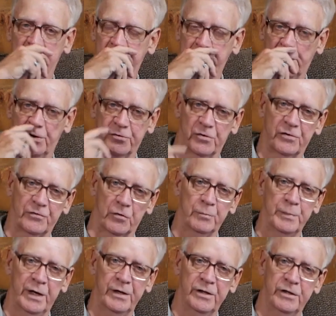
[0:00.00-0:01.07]
sponsors for
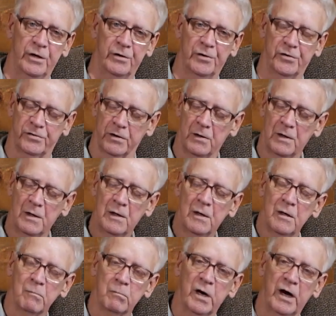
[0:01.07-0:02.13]
many years.
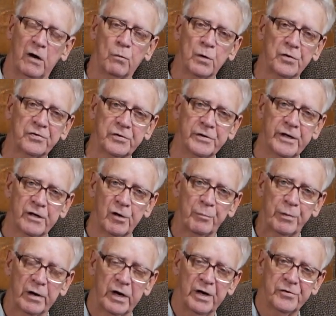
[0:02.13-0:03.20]
Mike Wilson
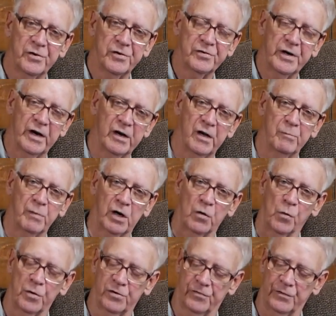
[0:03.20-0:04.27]
Enterprises out of
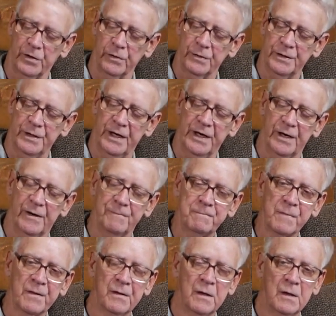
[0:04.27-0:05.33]
McCordsville, Indiana.
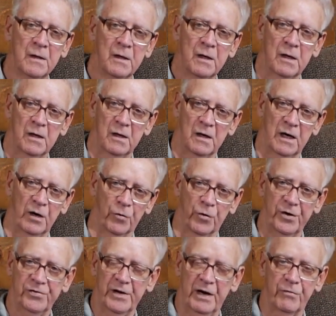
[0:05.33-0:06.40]
I
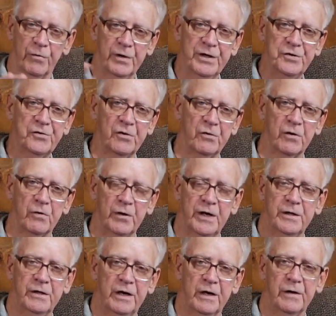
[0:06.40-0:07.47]
always have
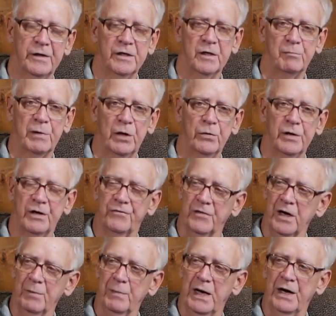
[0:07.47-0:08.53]
rain gear in the boat. If
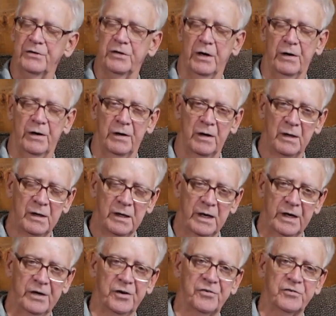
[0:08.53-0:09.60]
I'm out there
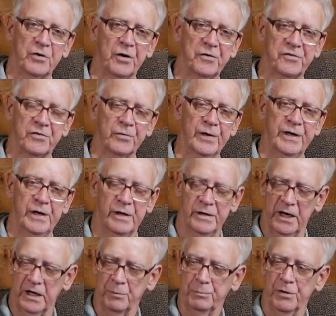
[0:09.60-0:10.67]
and it starts raining, I
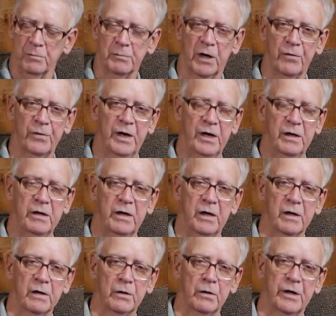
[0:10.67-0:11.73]
can put my rain
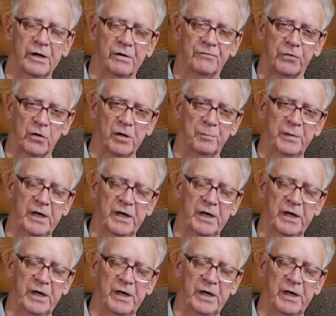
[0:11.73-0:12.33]
gear on, and for the